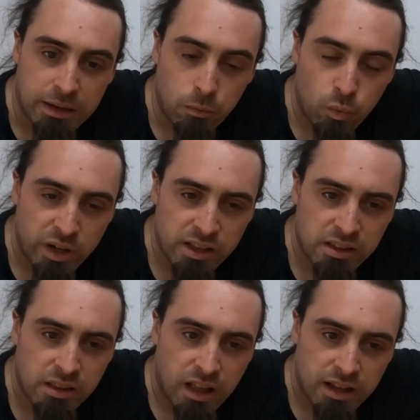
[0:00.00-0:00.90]
it
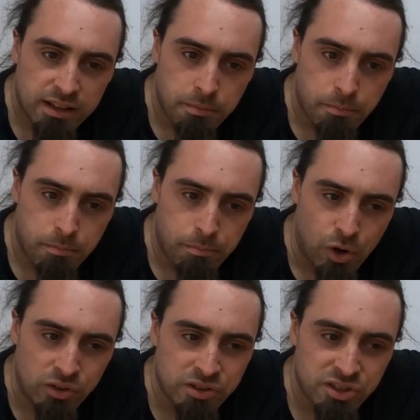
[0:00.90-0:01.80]
will
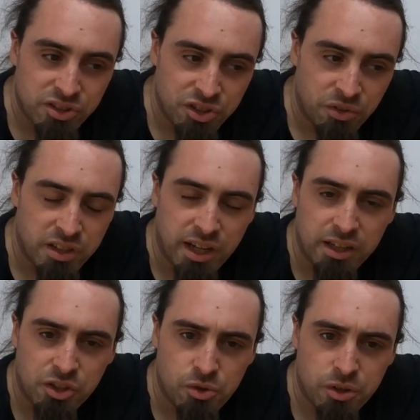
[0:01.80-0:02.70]
bond to the
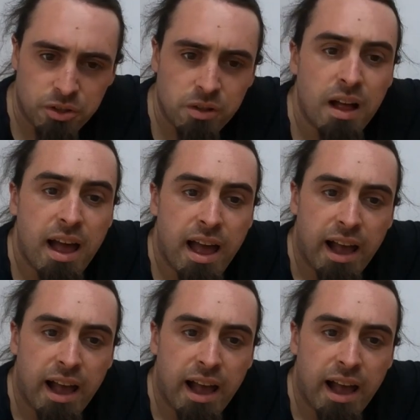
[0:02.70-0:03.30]
Danish oil